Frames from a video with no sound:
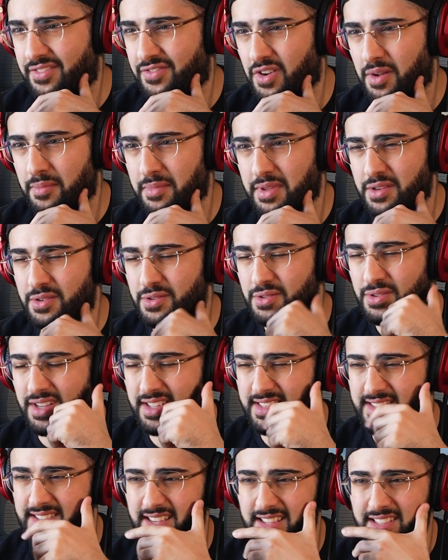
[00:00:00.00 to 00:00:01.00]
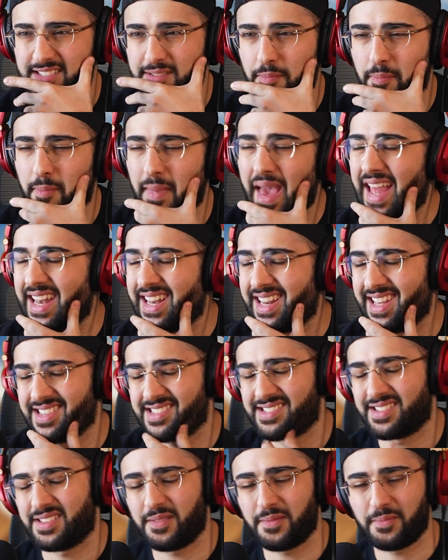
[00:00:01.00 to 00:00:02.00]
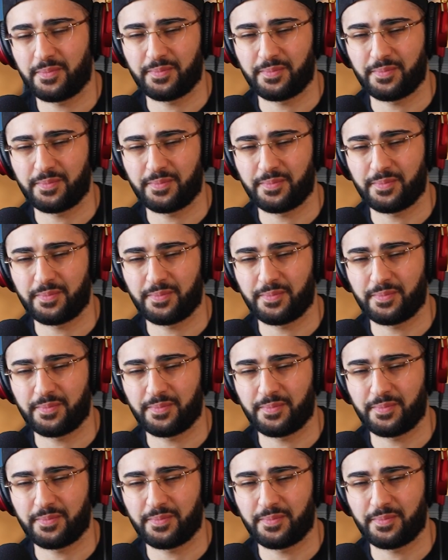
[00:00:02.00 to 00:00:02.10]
from you. It's madness.